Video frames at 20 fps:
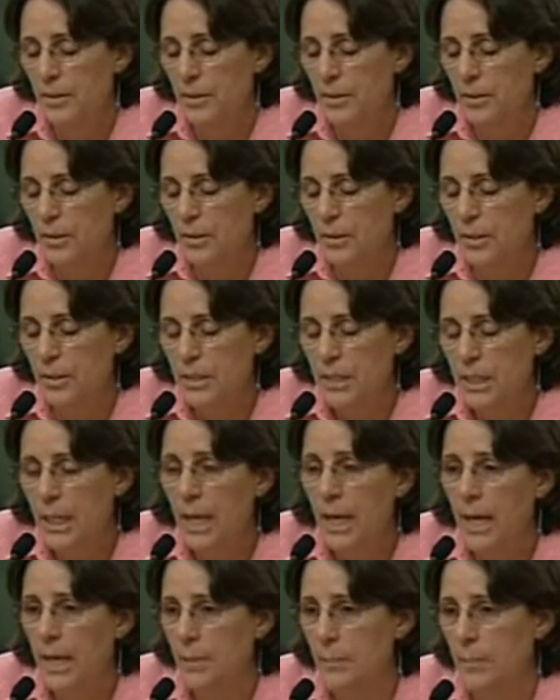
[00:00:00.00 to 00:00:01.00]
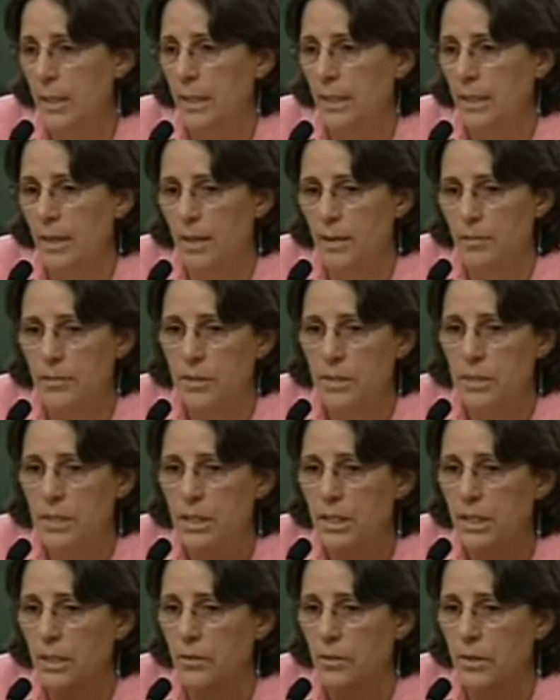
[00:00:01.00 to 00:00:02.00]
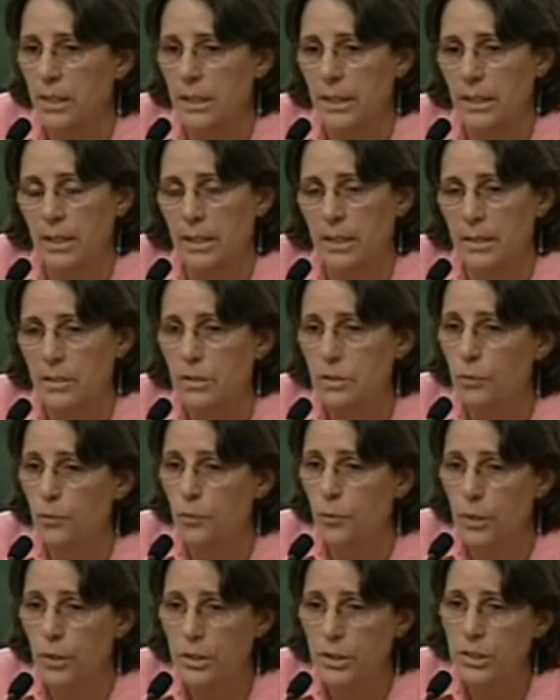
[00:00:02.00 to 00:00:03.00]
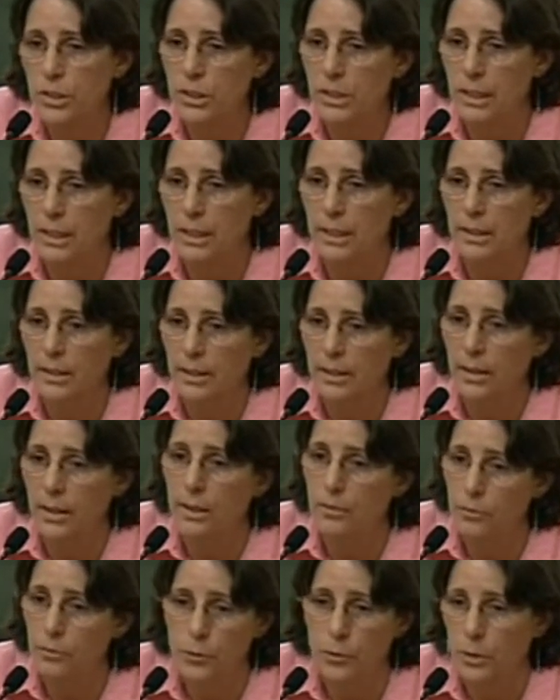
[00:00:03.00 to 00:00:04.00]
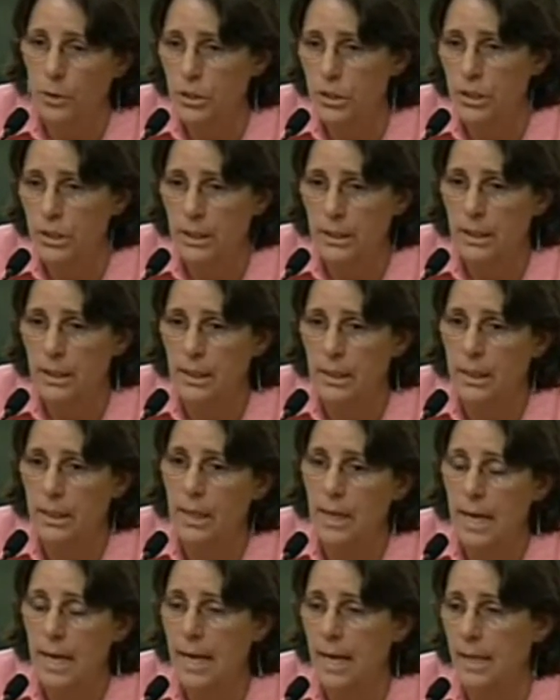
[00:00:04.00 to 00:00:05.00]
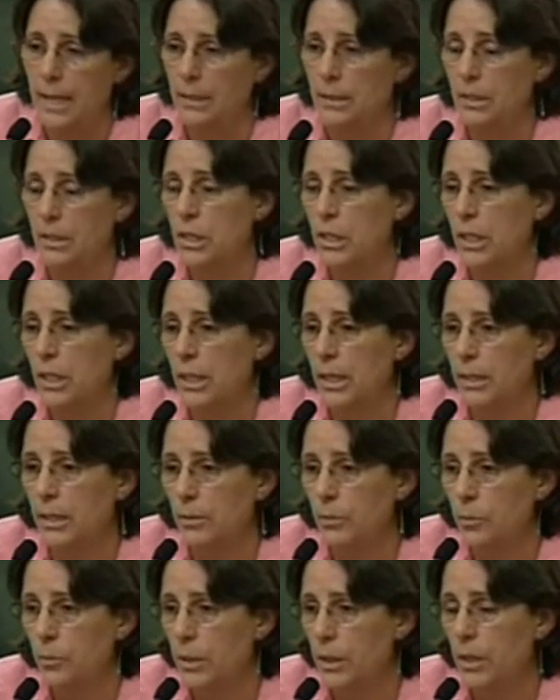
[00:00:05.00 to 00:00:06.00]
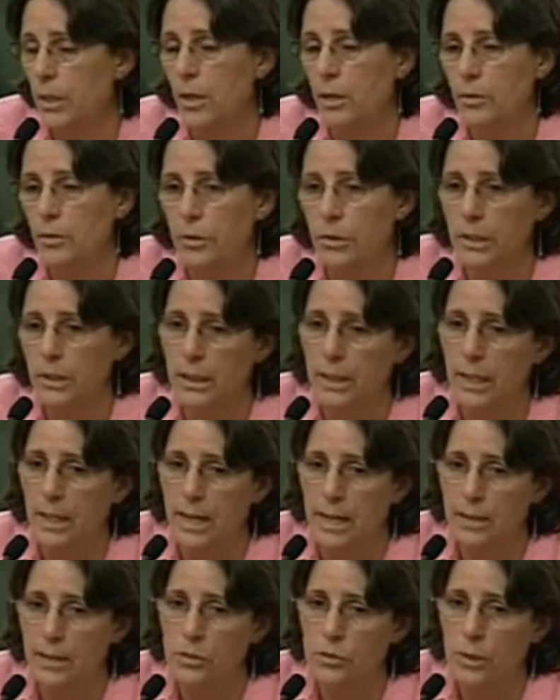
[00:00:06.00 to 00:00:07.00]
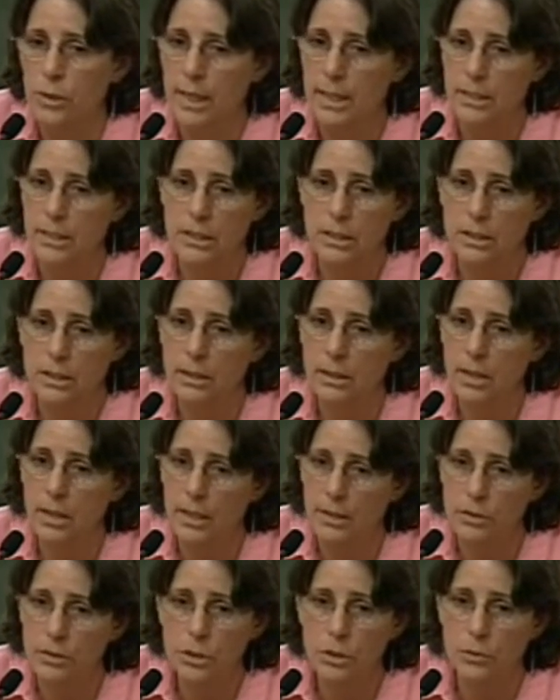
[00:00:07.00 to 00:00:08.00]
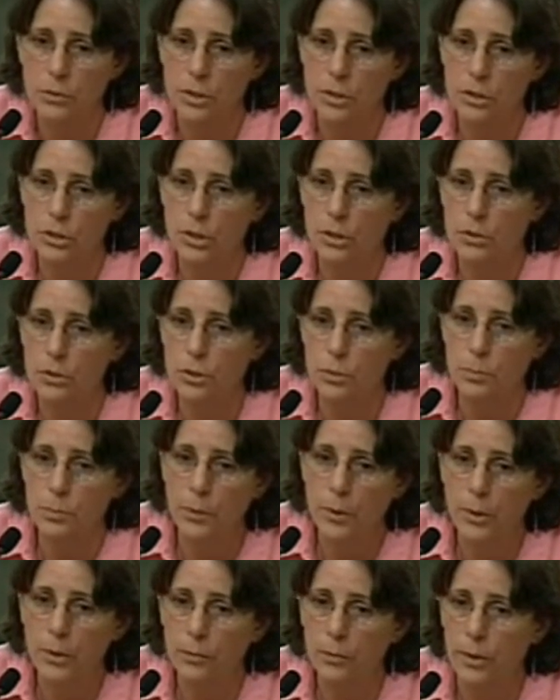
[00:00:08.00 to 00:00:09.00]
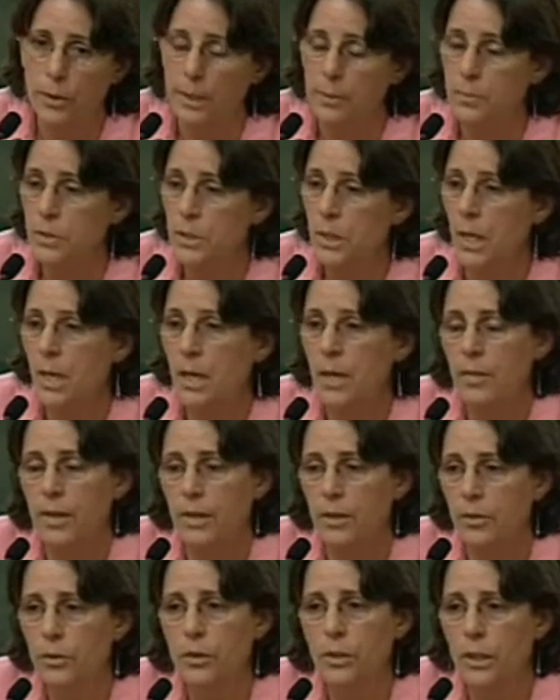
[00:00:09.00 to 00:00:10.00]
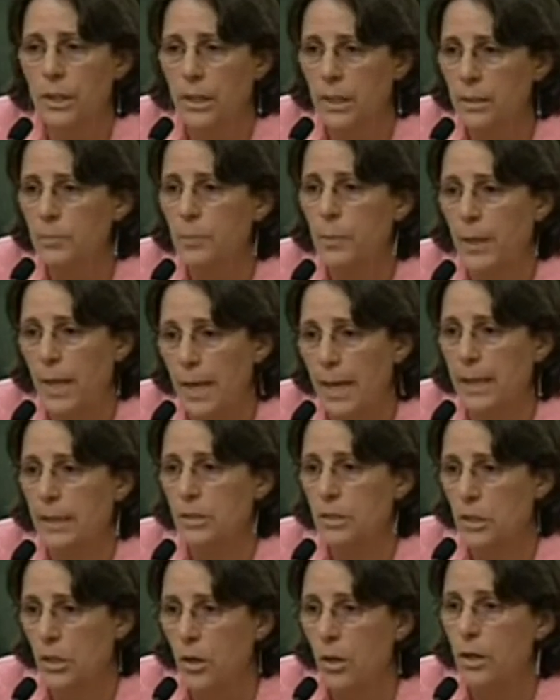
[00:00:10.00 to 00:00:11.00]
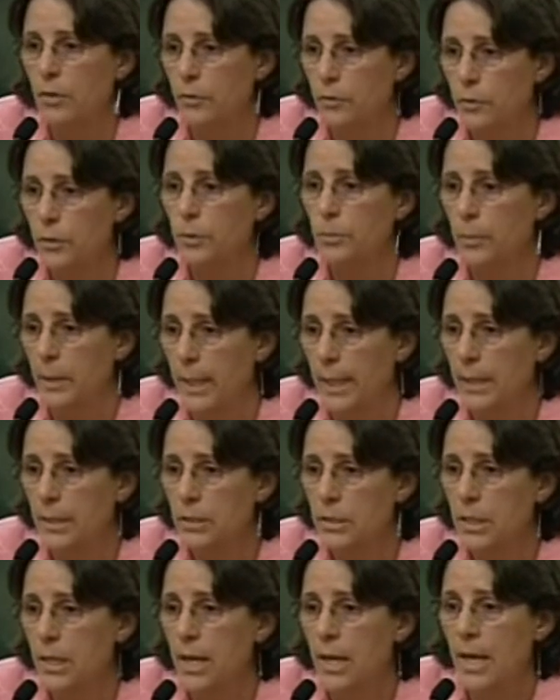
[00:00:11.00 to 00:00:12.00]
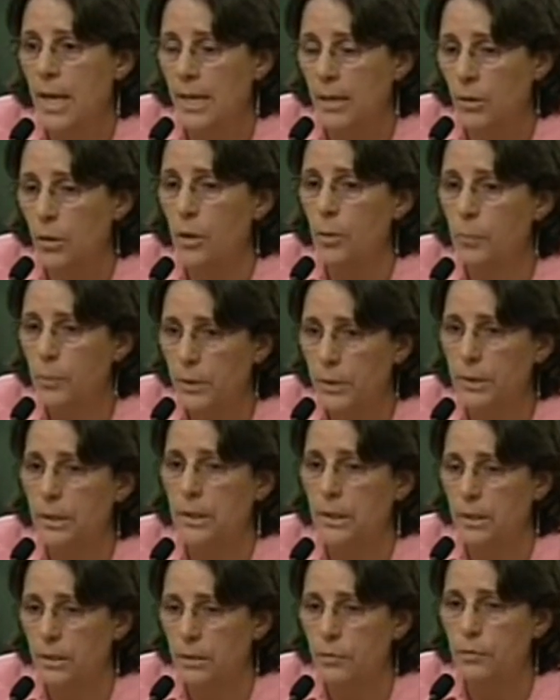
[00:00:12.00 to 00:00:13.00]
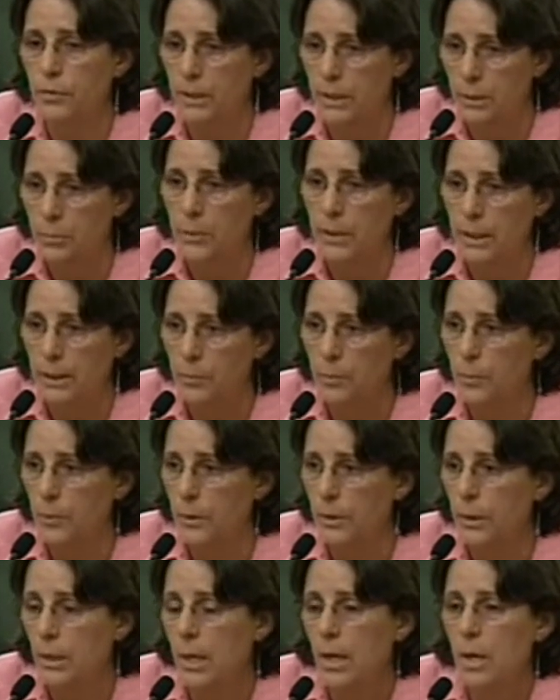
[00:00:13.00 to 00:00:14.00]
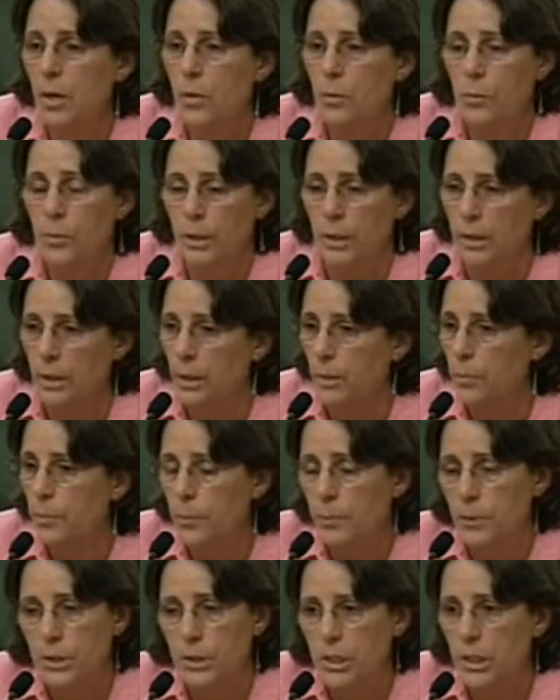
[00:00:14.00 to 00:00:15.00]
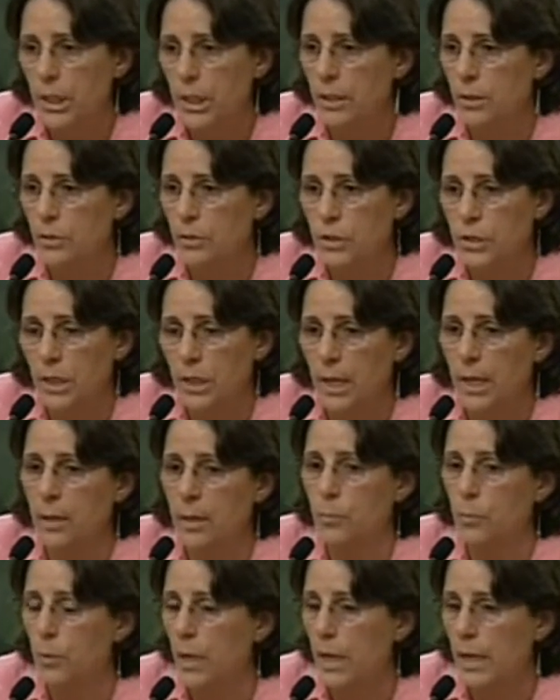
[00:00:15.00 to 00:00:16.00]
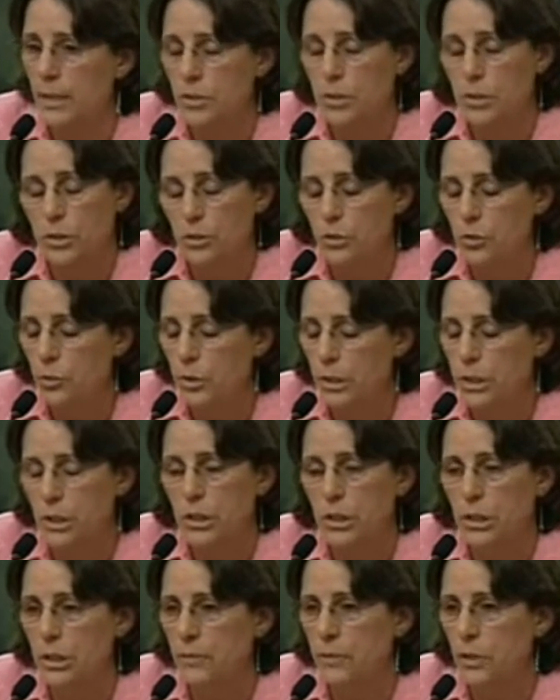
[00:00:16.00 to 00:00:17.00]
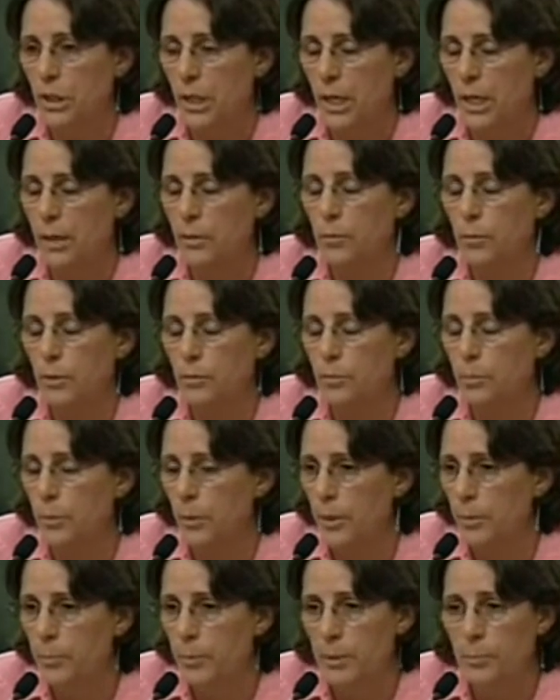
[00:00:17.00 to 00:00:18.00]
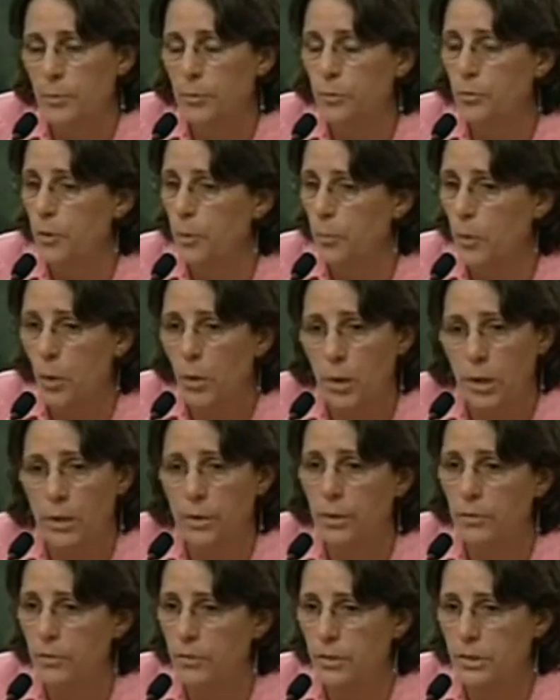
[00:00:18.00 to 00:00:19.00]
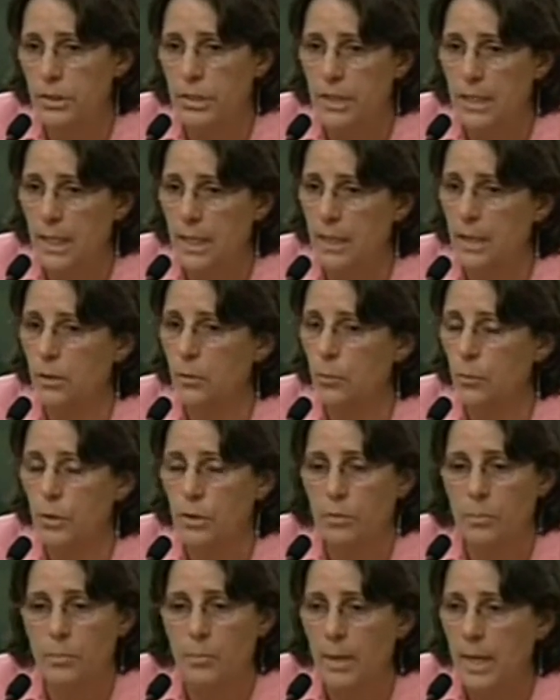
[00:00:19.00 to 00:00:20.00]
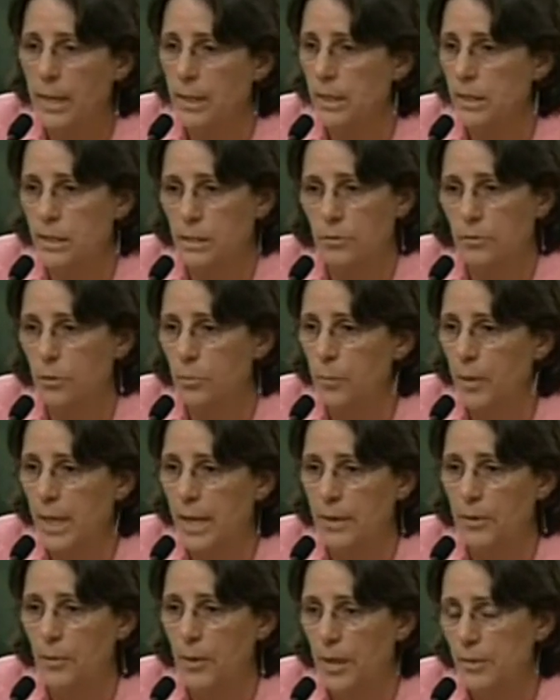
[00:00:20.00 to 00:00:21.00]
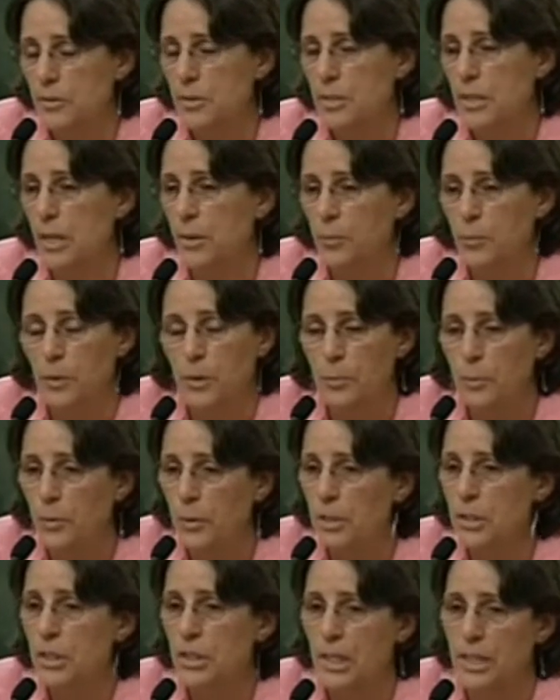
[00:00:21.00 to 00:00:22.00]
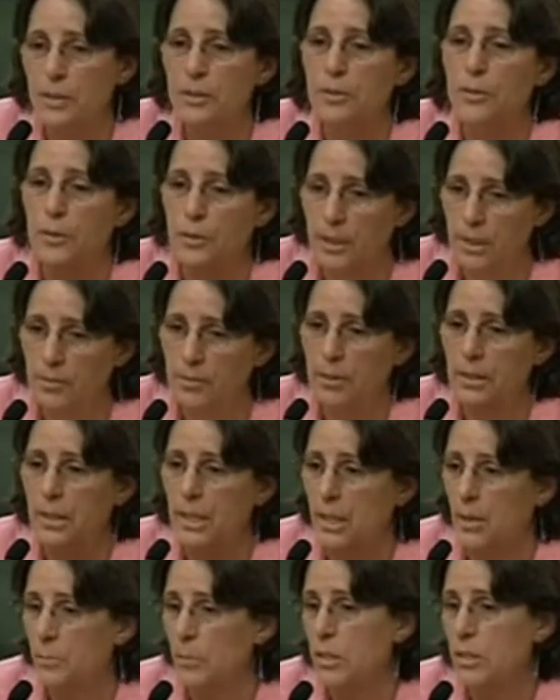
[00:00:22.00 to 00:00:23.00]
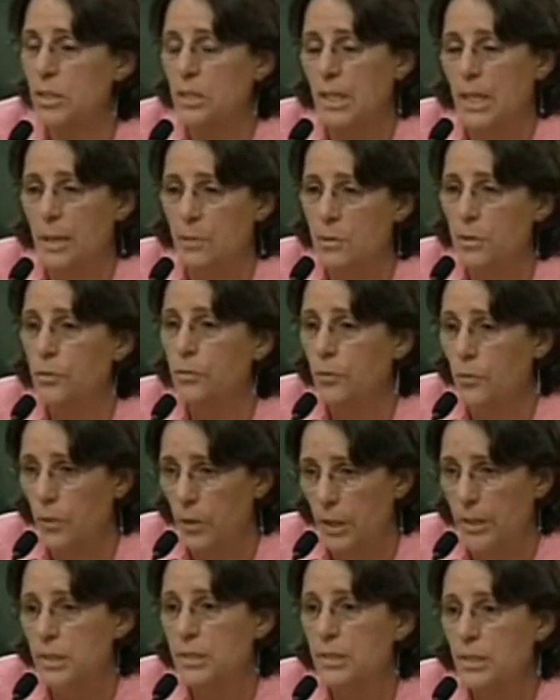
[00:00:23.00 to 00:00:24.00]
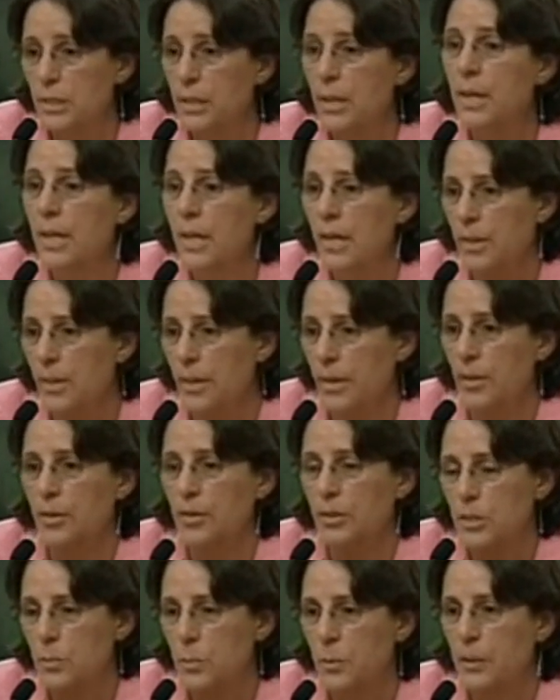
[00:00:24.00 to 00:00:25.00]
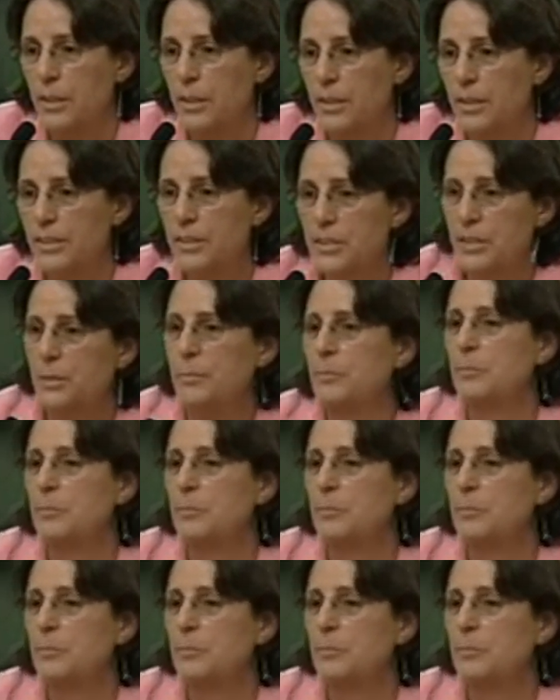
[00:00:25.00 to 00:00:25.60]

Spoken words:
the timing of this hearing is fortunate, unfortunately, and we are looking at drastic cuts to our social programs that are going to impact our food banks and our ability to feed people. We appreciate your time. As the tradition of CHAC, we've brought people from all over the state with many different backgrounds, and we appreciate your giving them this time to voice their experience.